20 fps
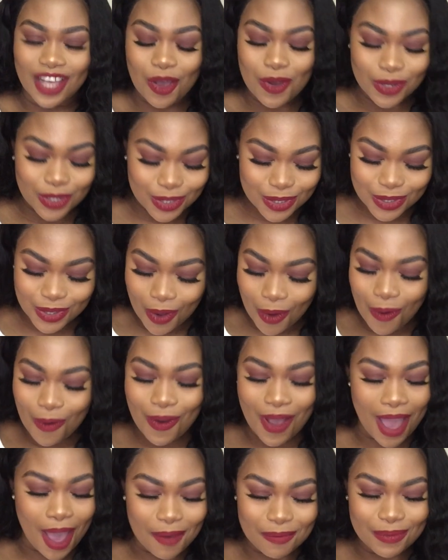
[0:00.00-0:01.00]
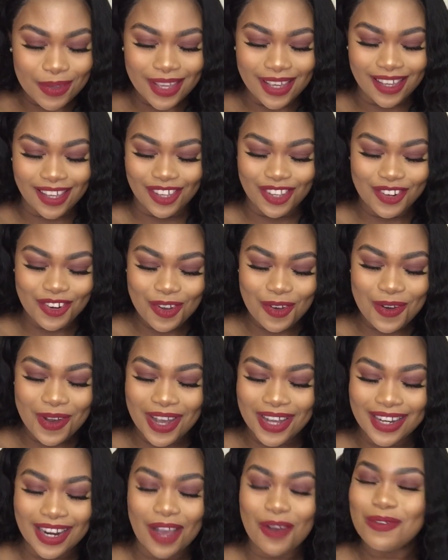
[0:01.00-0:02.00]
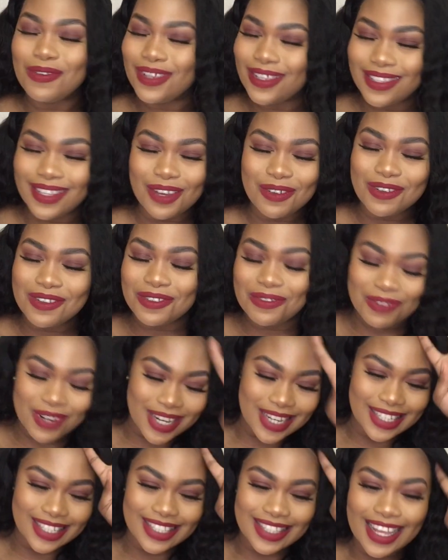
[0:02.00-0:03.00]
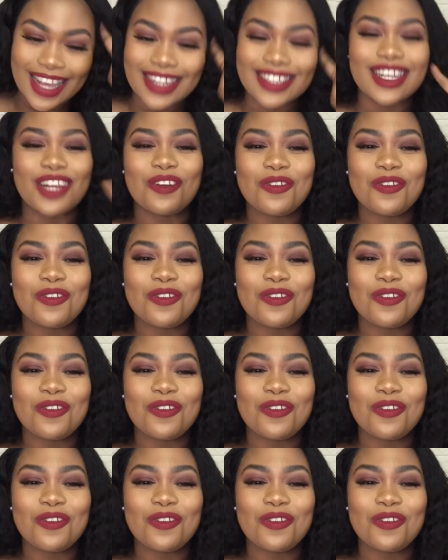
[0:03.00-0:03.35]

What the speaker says: I was so happy. You know what? I was really snatched.